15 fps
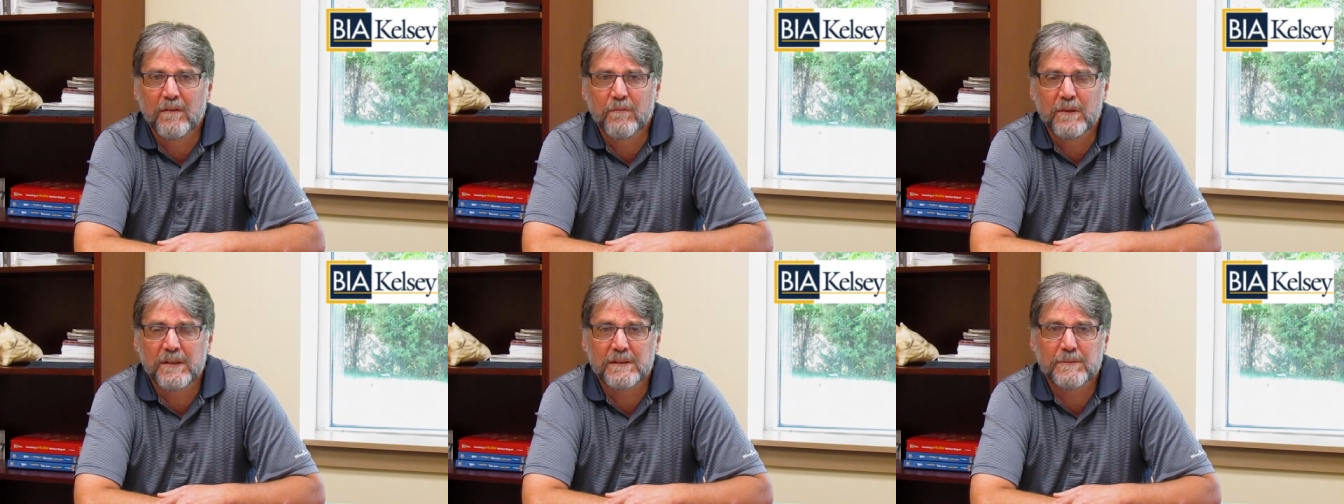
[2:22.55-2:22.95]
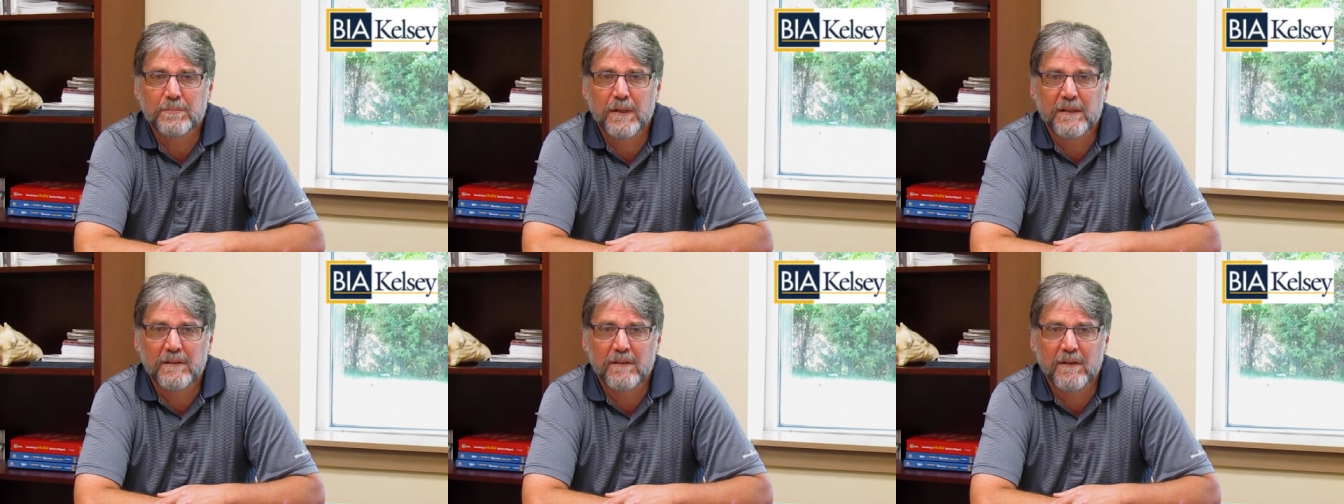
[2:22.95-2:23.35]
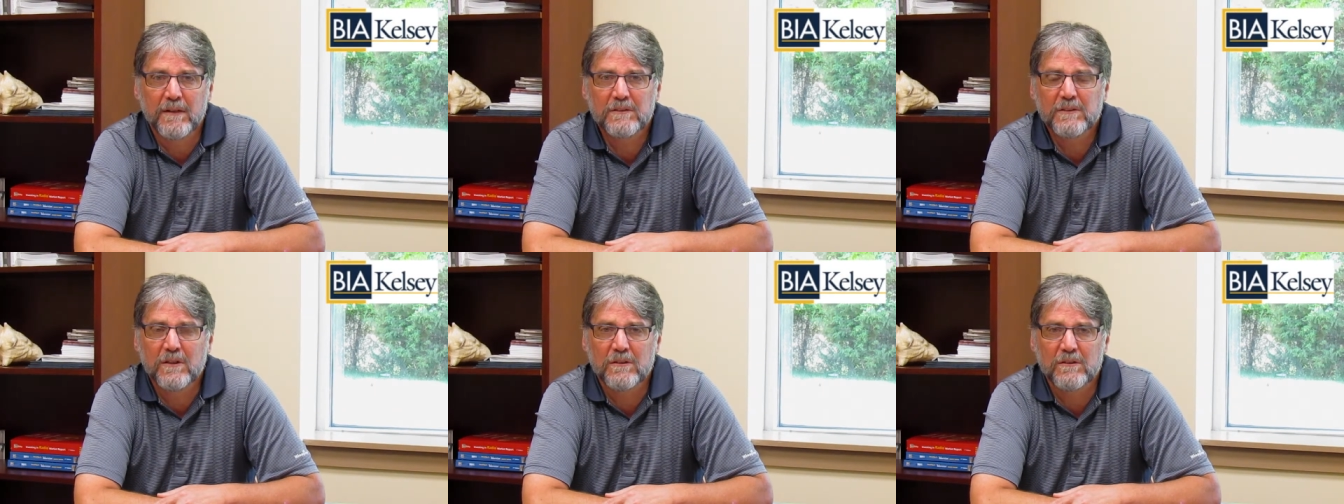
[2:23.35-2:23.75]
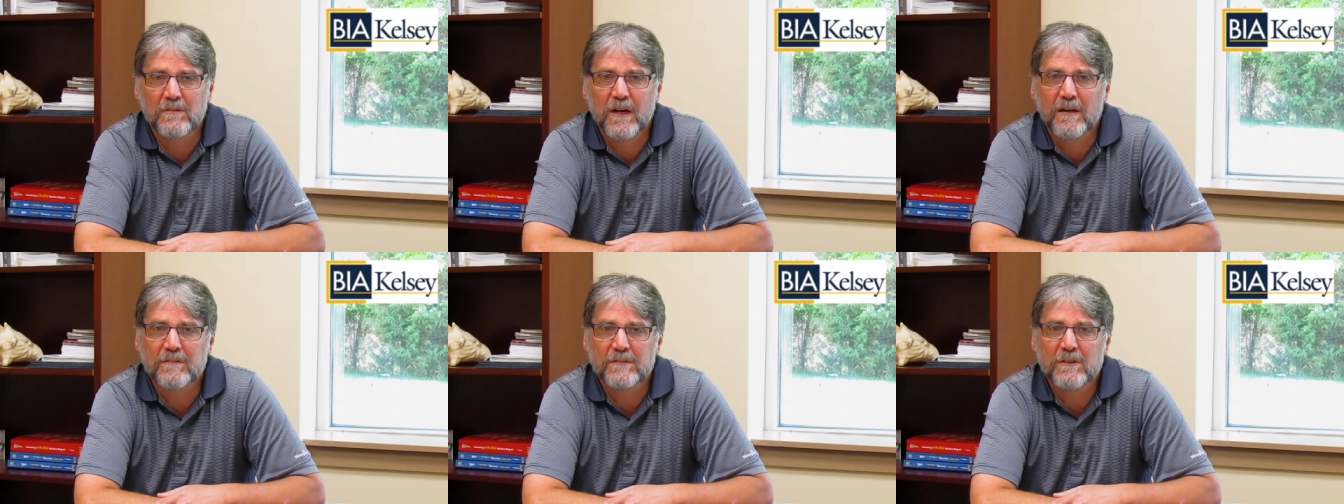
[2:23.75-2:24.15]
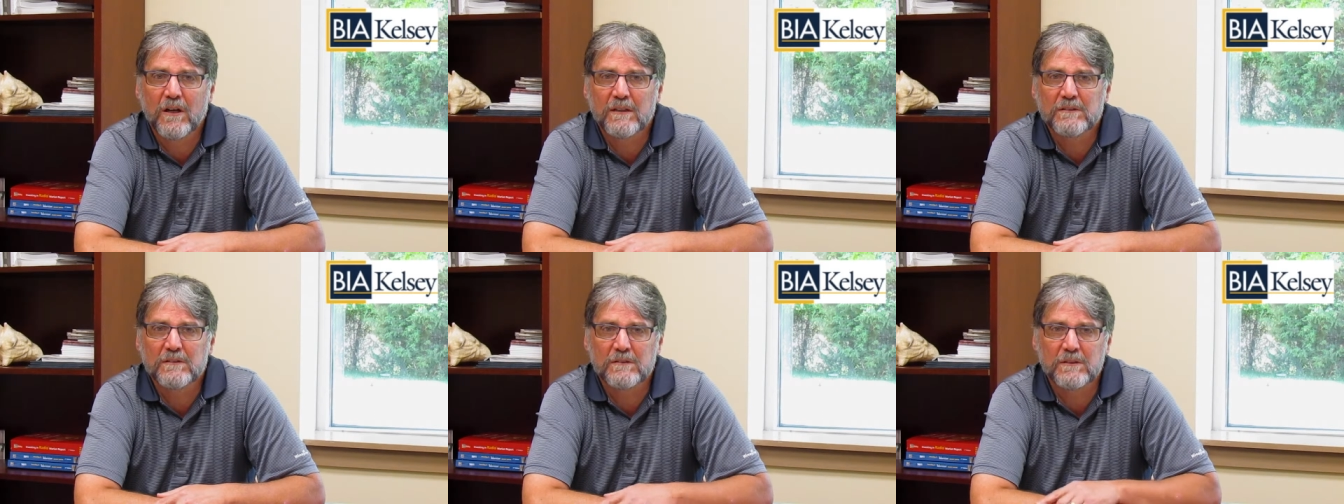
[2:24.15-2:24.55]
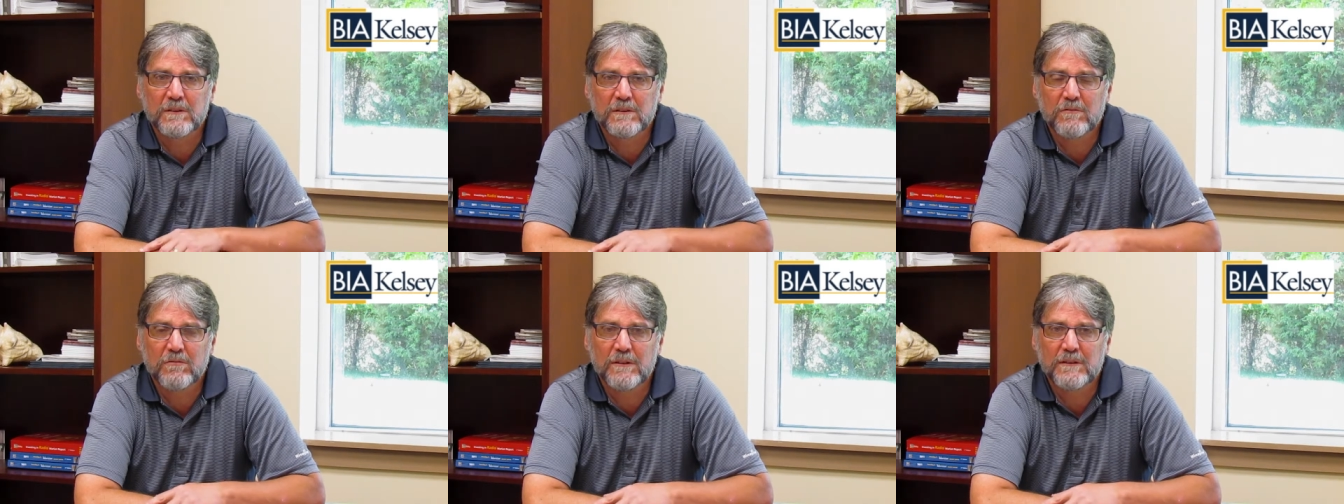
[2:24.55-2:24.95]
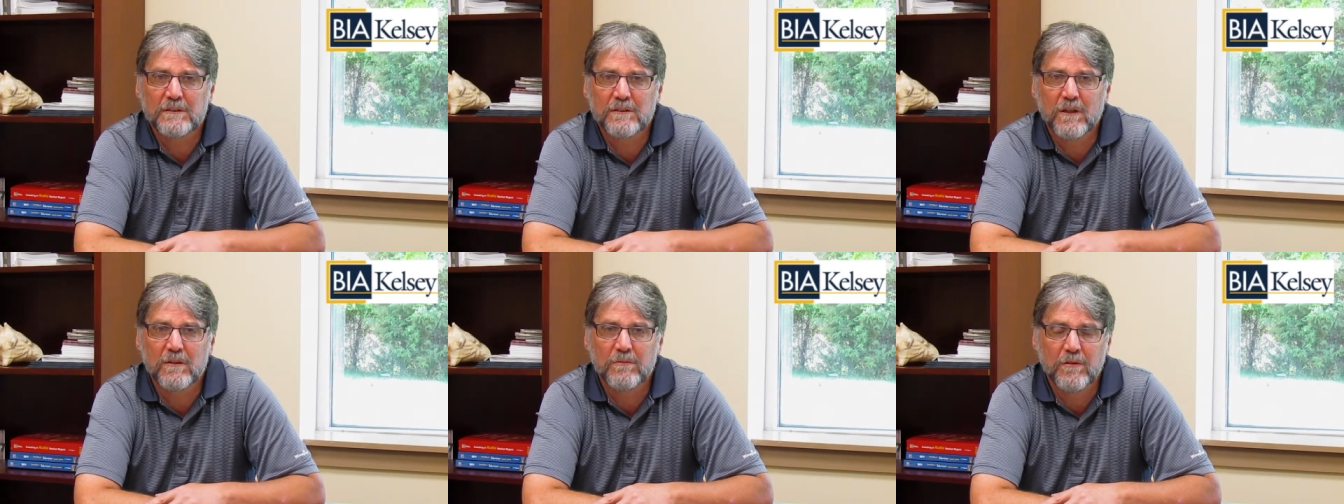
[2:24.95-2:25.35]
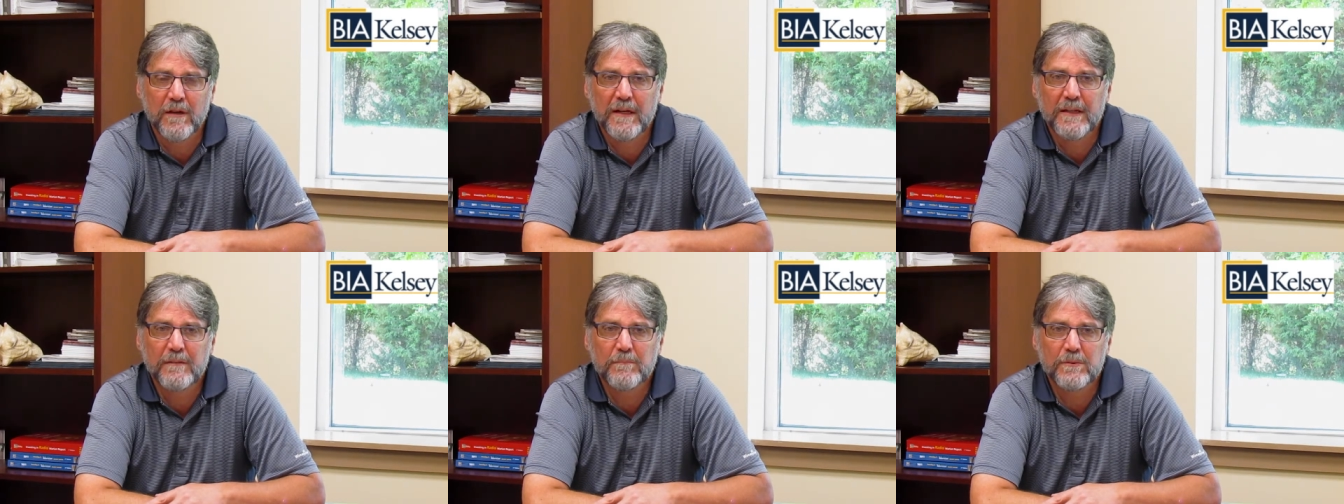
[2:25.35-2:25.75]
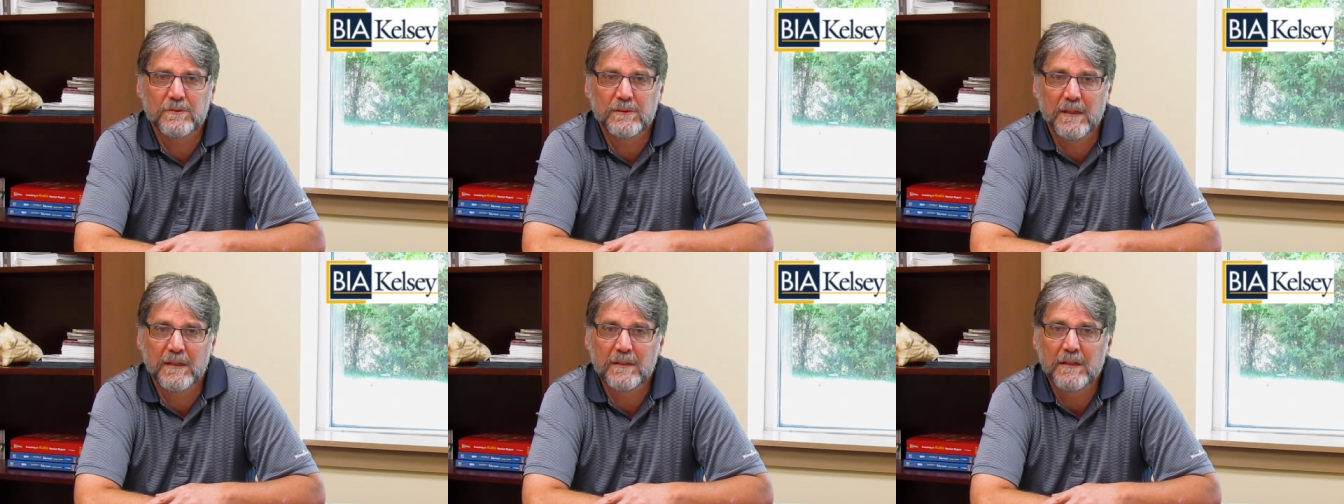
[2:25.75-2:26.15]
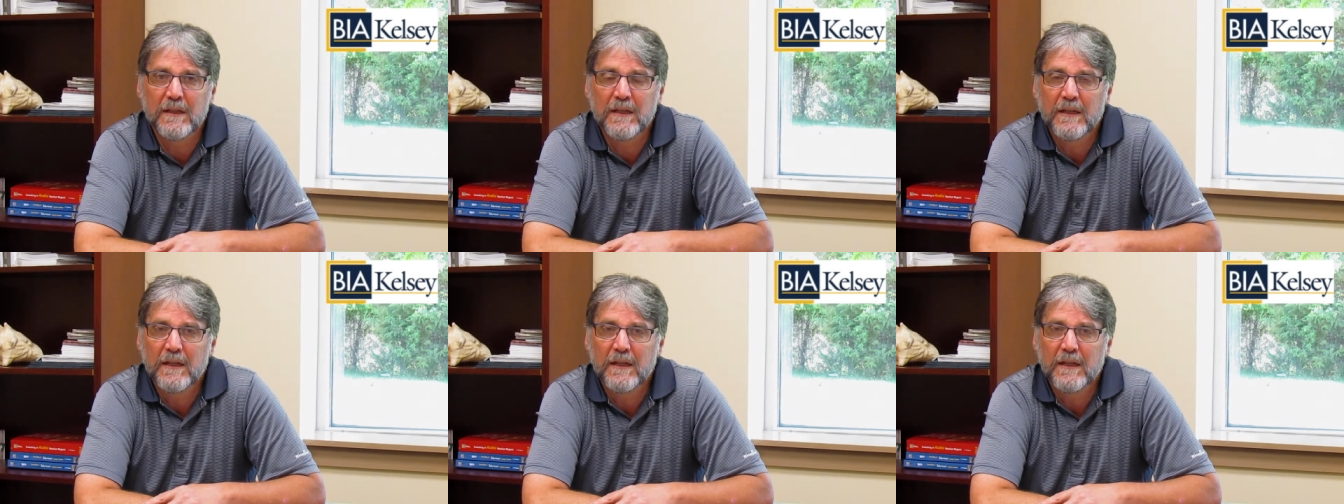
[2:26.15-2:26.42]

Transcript: We expect their total advertising to increase over 8%,